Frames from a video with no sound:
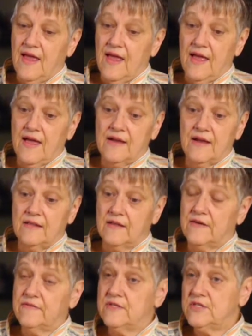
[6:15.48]
And I
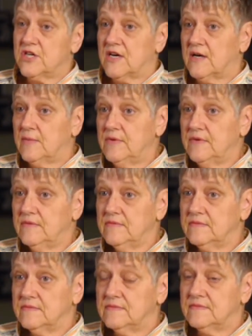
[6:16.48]
loved the job.
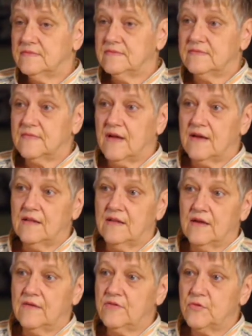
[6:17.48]
I
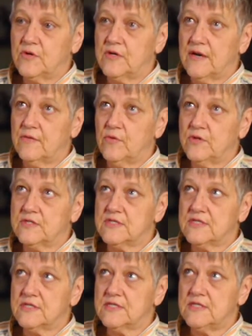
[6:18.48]
loved working. I worked
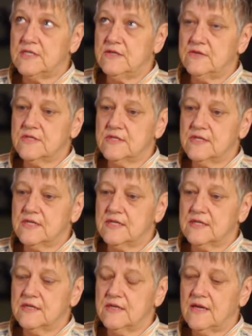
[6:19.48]
16 years at
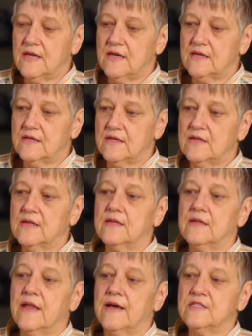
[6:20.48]
Lincoln, and then the
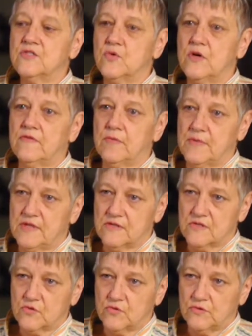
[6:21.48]
last 12 at middle
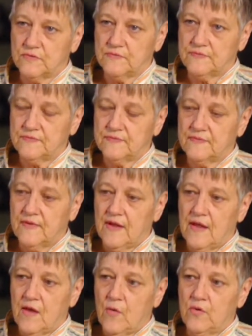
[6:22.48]
school,
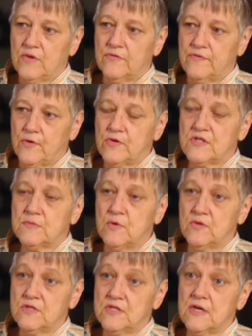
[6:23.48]
with a focus
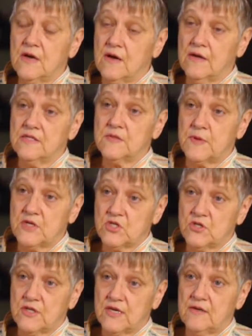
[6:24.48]
mostly on
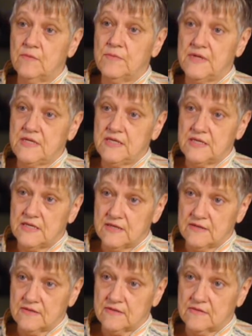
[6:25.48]
special ed and BD
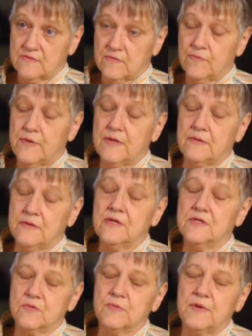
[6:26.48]
kids,
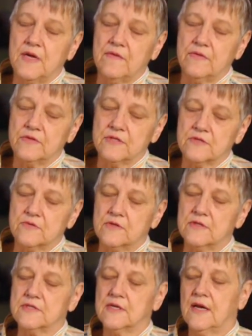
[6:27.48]
kids with behavior
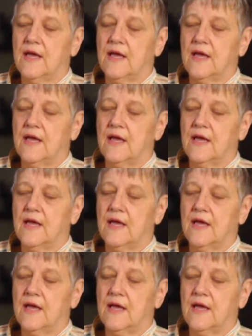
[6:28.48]
disorders.